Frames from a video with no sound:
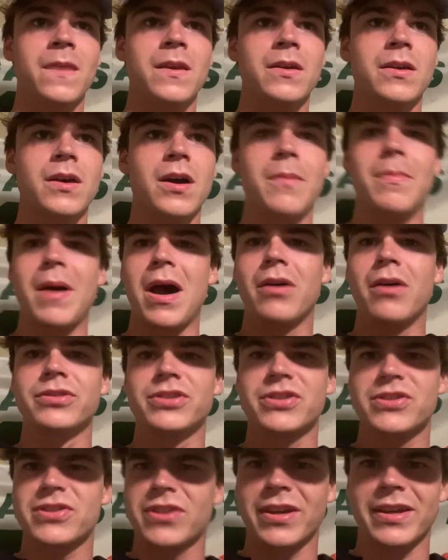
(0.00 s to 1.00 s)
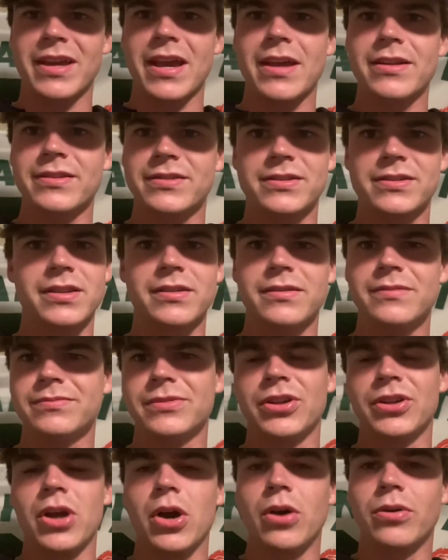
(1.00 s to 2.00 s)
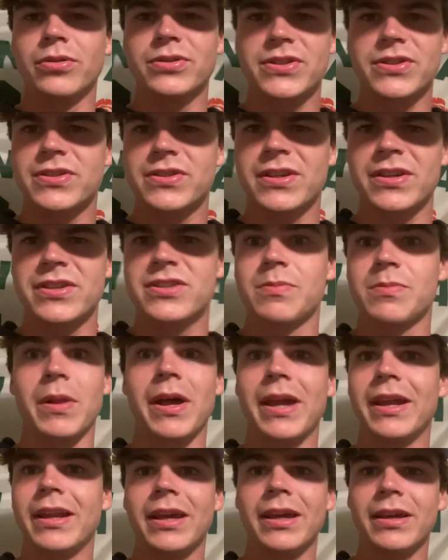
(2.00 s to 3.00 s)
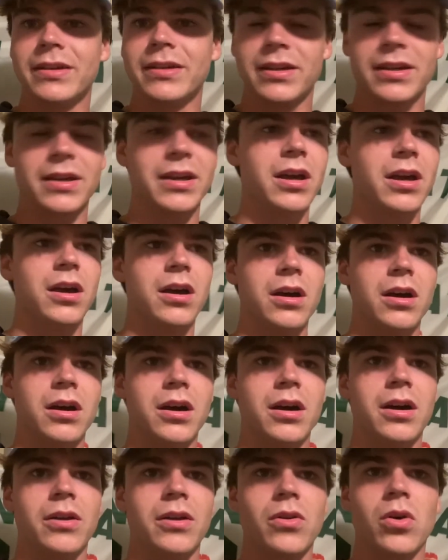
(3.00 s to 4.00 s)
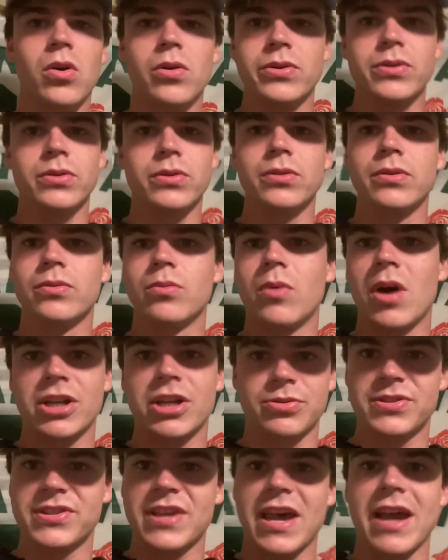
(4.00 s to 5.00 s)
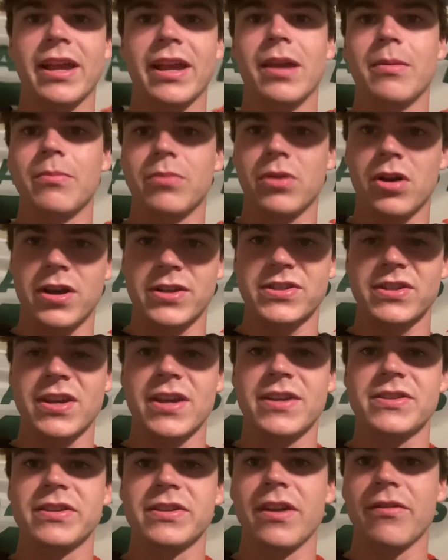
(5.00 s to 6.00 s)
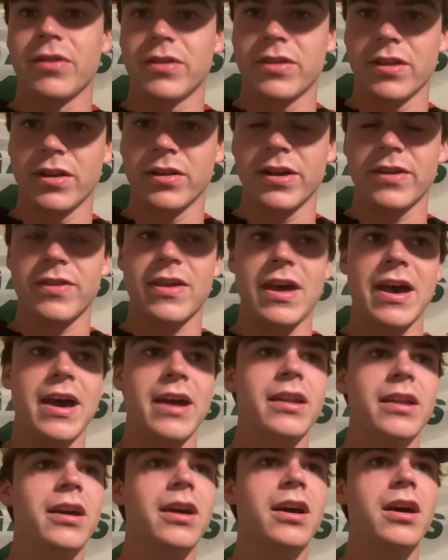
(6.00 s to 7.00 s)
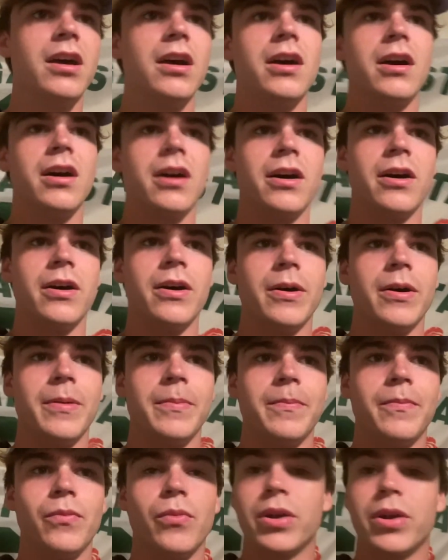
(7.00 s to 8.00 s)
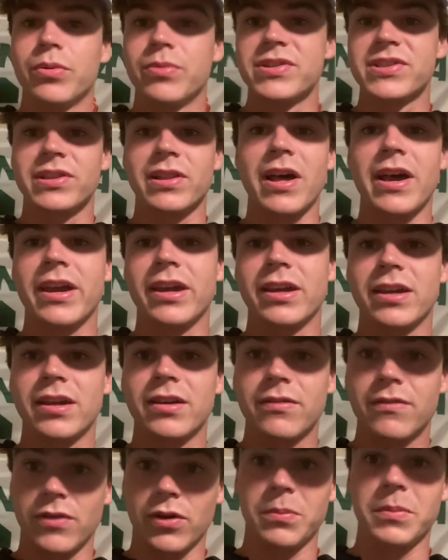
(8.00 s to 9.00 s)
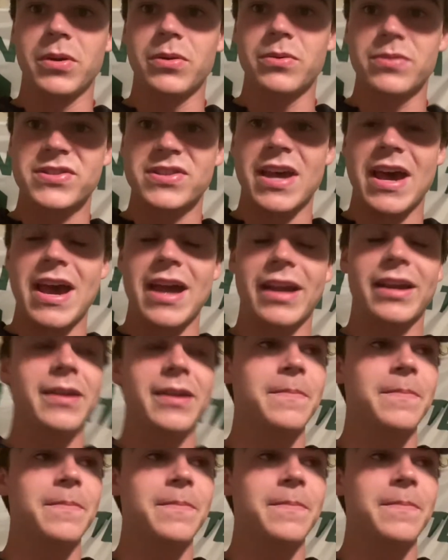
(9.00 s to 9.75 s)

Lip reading: about just just explaining the whole Watch with Zack game process and everything like that, what it was like filming with Zack.